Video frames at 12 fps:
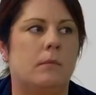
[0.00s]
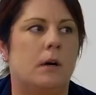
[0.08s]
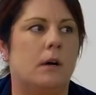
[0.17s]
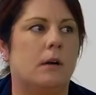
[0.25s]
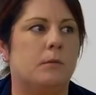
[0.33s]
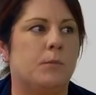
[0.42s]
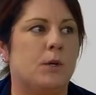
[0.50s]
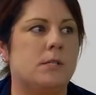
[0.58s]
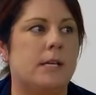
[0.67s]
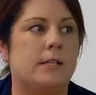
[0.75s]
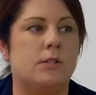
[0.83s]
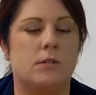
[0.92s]
our
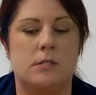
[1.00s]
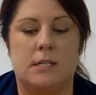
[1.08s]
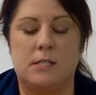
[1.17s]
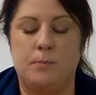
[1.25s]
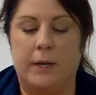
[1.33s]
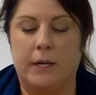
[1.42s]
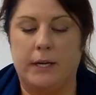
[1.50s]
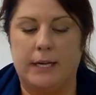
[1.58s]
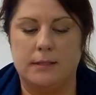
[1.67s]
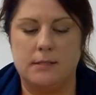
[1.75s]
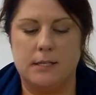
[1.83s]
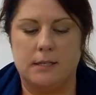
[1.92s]
presenters'
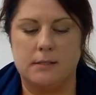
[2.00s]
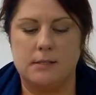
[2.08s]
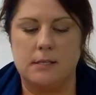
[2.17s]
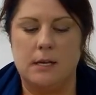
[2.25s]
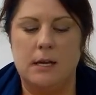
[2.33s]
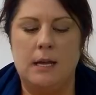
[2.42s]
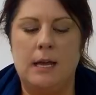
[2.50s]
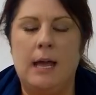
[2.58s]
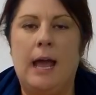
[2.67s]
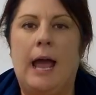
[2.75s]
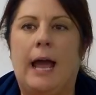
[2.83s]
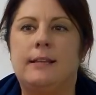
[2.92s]
experiences.
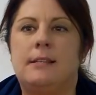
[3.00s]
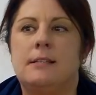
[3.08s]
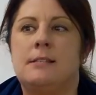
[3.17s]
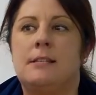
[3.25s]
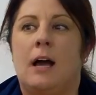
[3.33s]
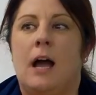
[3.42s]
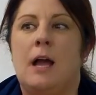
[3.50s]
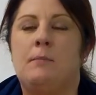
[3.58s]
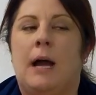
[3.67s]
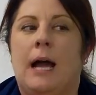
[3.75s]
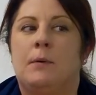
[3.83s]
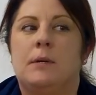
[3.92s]
At this time,
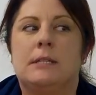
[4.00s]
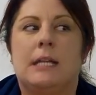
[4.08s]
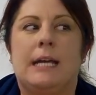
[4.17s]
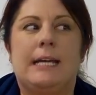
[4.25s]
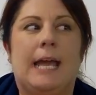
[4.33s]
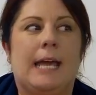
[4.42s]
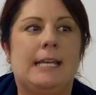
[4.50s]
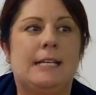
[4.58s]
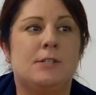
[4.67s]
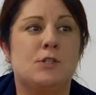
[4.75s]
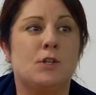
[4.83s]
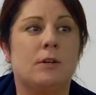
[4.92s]
I would like any
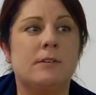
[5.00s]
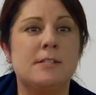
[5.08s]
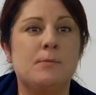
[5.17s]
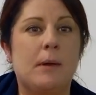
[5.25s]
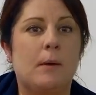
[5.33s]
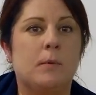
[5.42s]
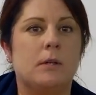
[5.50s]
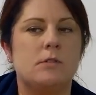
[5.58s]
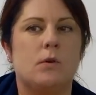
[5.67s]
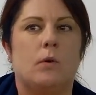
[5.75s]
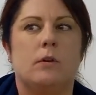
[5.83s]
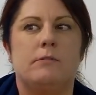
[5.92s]
service members
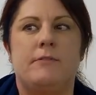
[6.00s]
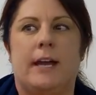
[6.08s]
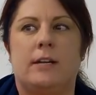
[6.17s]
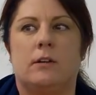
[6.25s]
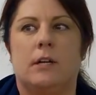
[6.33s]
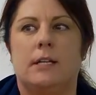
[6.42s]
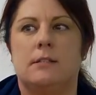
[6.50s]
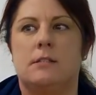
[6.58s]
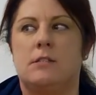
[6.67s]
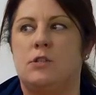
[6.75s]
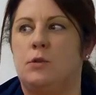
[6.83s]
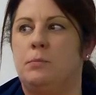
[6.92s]
or
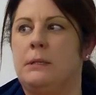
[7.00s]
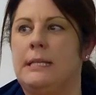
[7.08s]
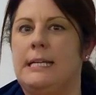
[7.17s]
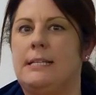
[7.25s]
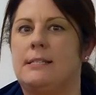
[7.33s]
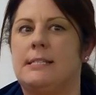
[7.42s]
veterans to please